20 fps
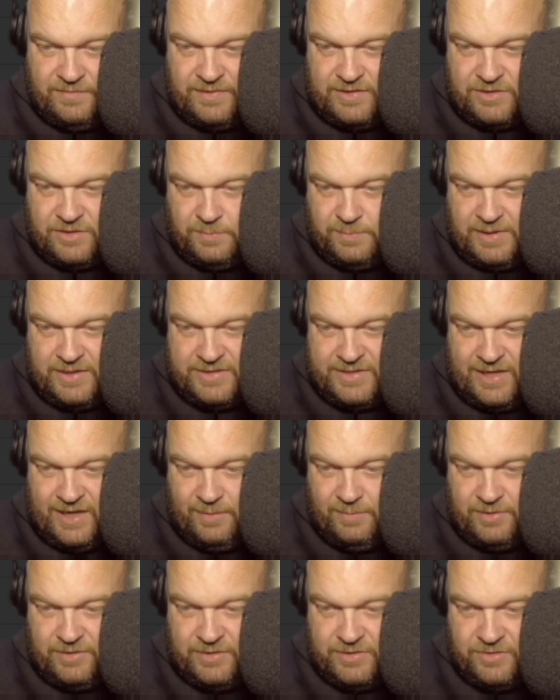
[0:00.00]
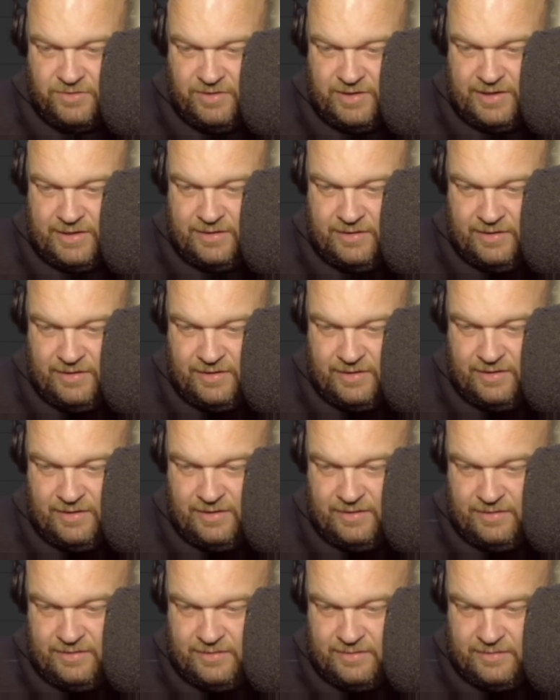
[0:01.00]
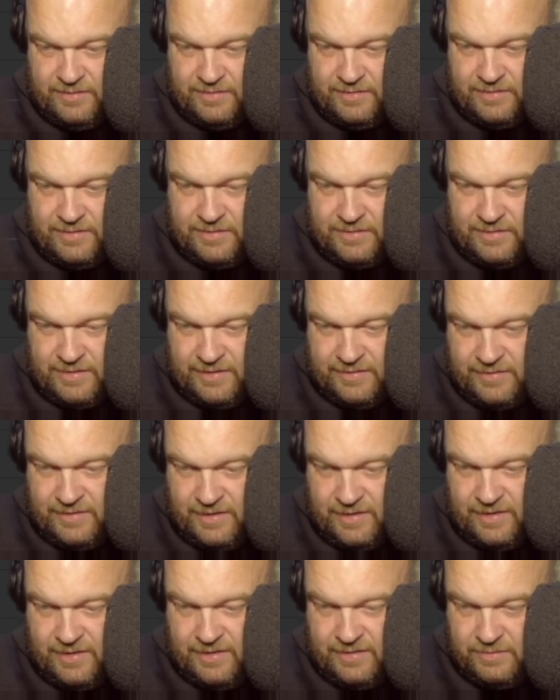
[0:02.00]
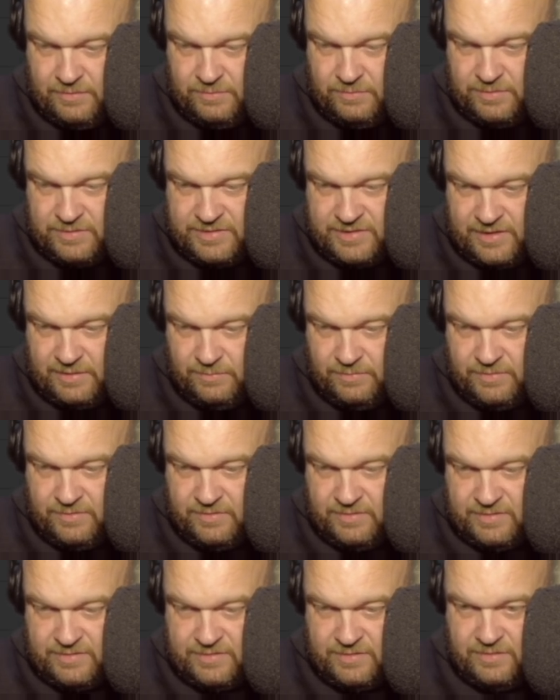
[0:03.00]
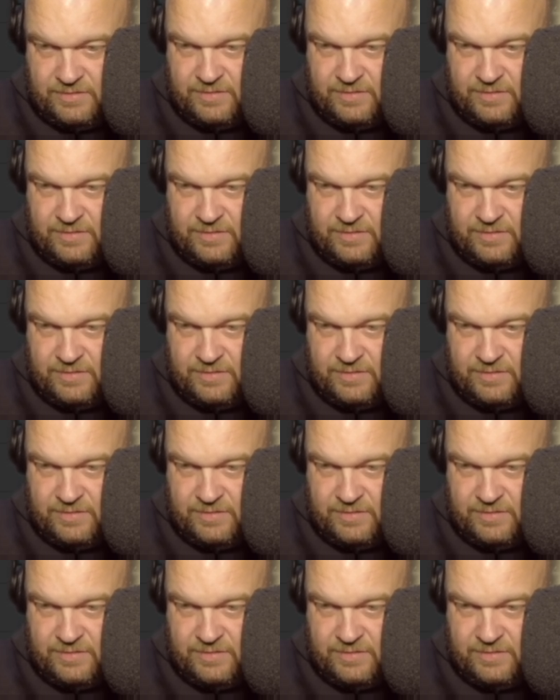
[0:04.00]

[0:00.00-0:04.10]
Hopefully there should be a time on the screen. Like that. Oh, what's that one?